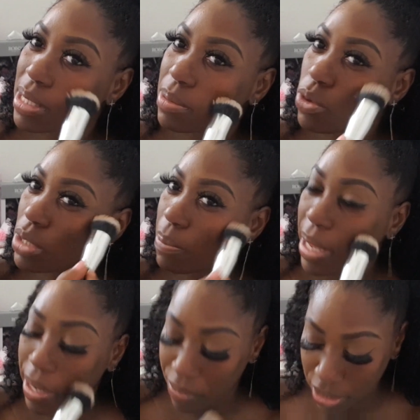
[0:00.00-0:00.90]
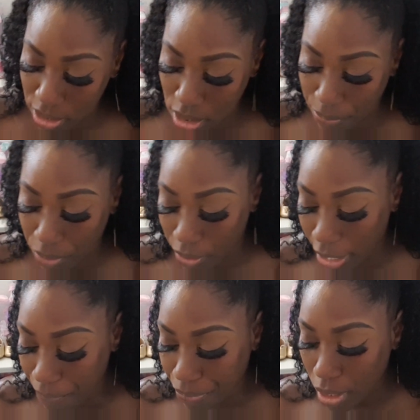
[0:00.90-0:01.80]
those are my areas. All
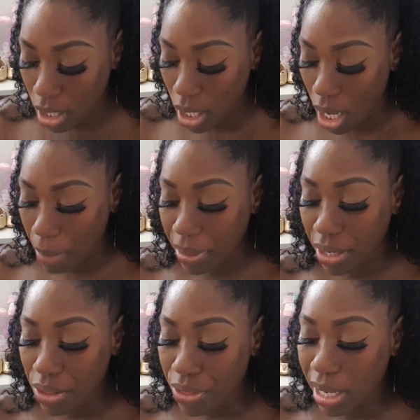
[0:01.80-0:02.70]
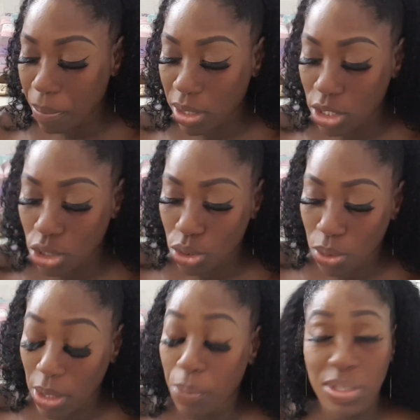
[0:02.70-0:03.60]
right. Another thing I'm going to do,
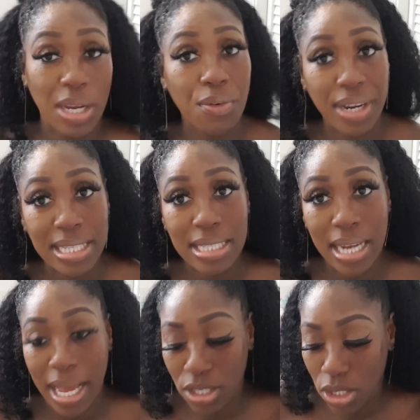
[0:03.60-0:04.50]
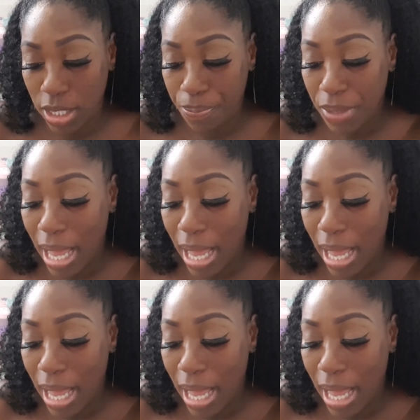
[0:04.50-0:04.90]
which I already did actually,